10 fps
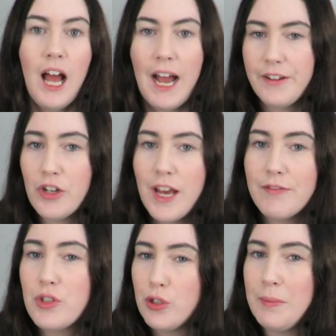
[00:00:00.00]
I don't
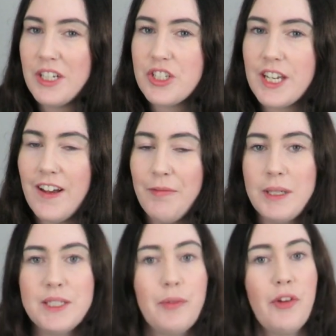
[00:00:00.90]
have too much stuff
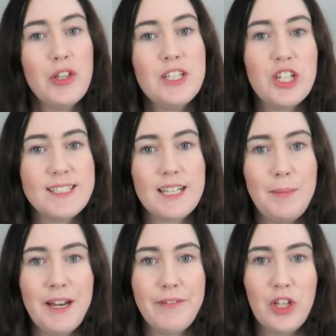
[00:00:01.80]
because we've only just
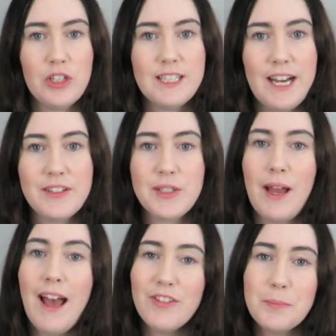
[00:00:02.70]
come out of lockdown, so I
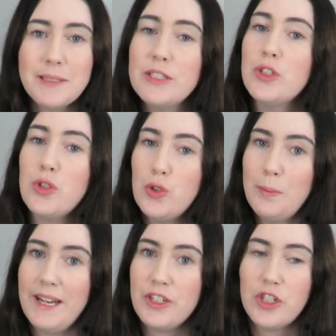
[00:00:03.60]
haven't been to too
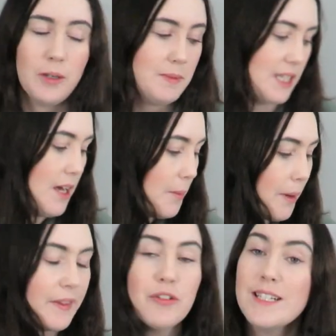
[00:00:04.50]
many shops,
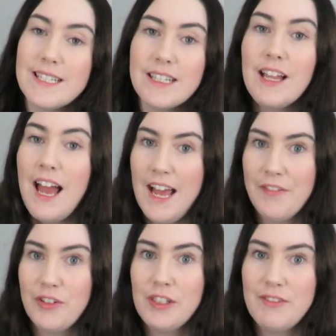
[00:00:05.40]
but there is still a
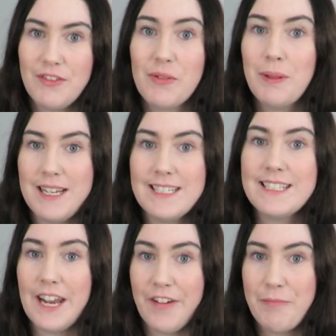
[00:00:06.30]
handful of different
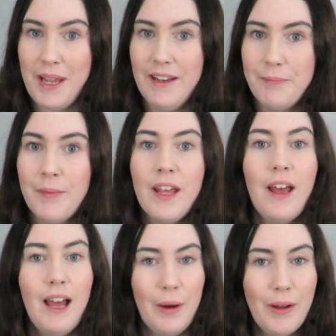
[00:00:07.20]
places that I've been.
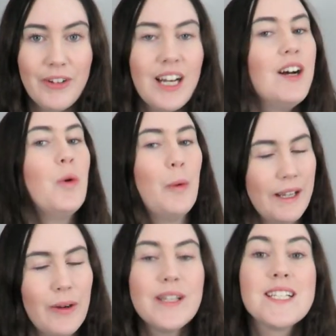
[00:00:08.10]
However, we're
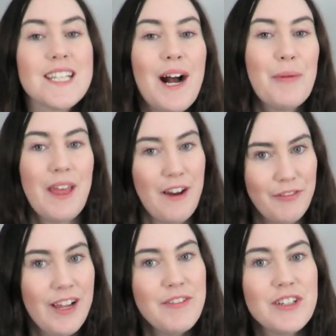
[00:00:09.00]
going to start with our
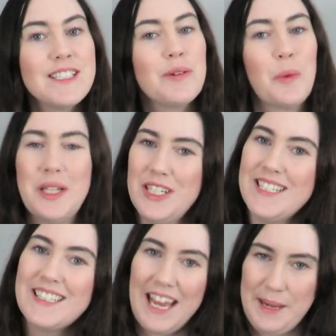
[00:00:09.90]
favorite, which
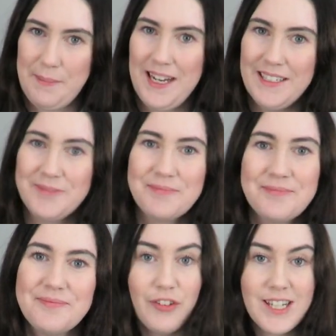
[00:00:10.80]
is Kmart.
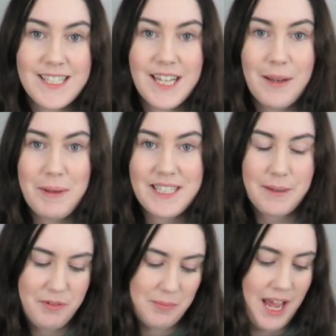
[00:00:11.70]
The first thing I picked
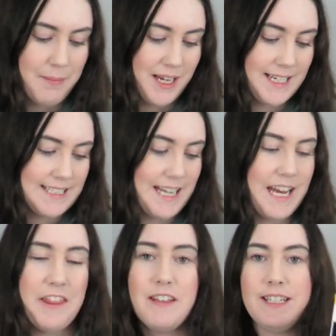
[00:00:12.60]
up from Kmart is
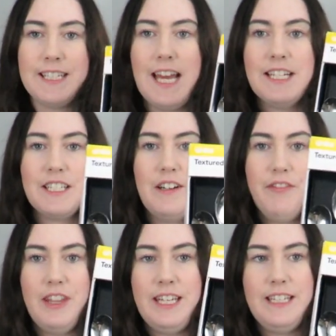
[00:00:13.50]
another set
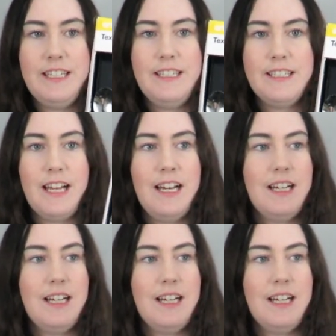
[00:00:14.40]
of these